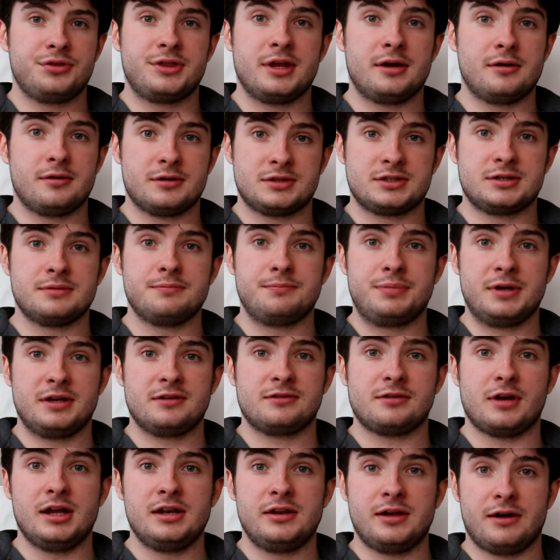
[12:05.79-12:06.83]
there are some
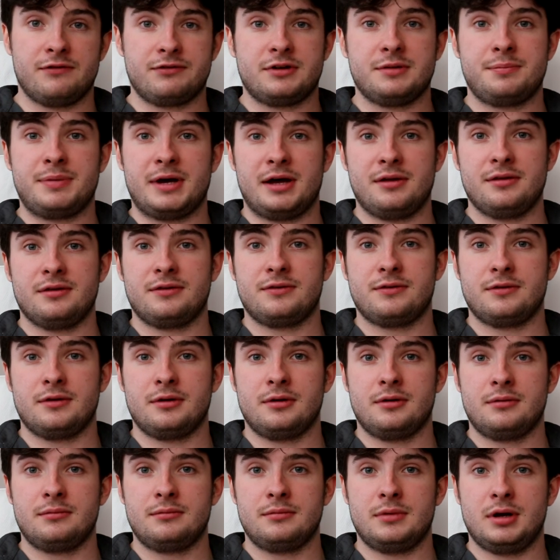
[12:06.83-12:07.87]
bits I loved about this
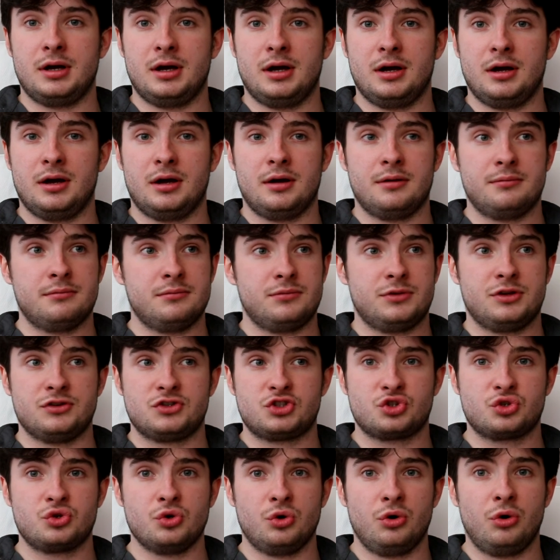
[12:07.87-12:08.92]
film. The
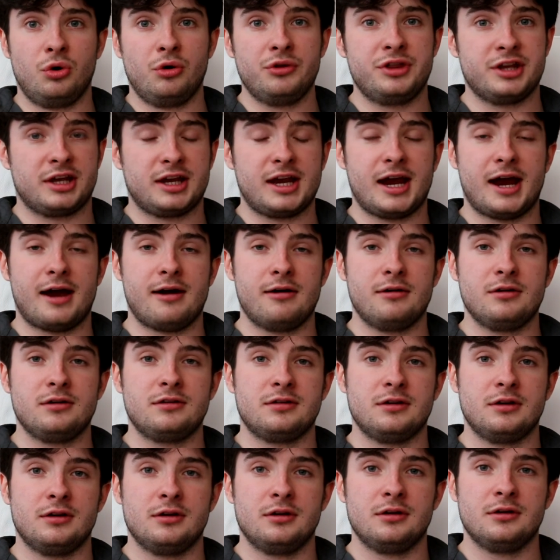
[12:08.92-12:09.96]
score, the
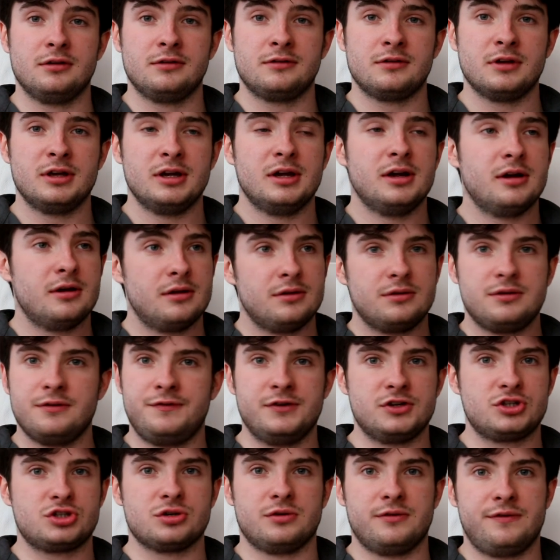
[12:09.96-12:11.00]
characters, the
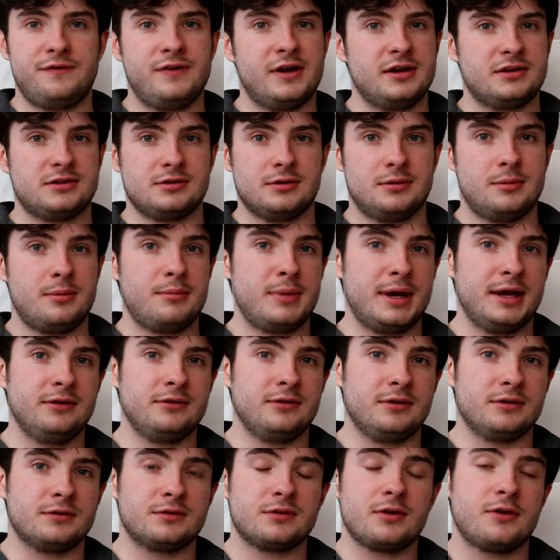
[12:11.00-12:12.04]
visual effects are
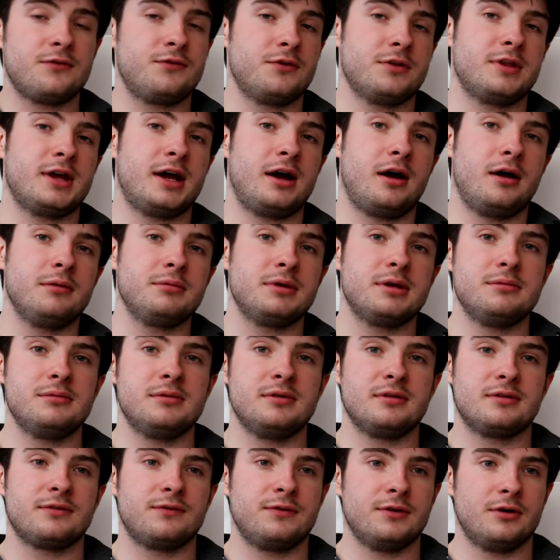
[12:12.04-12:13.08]
amazing. So for that, I'm
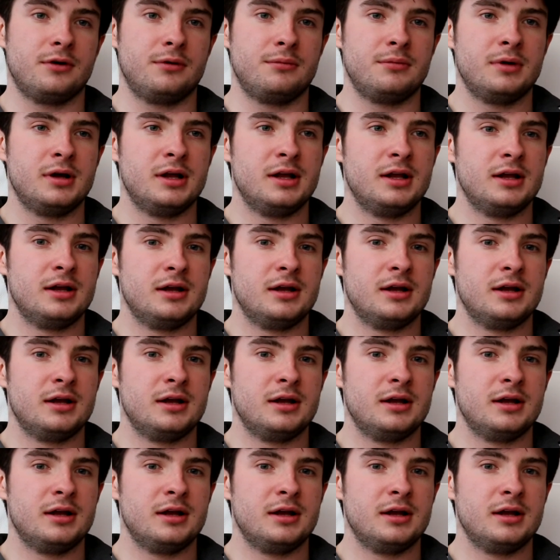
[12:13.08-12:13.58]
giving this film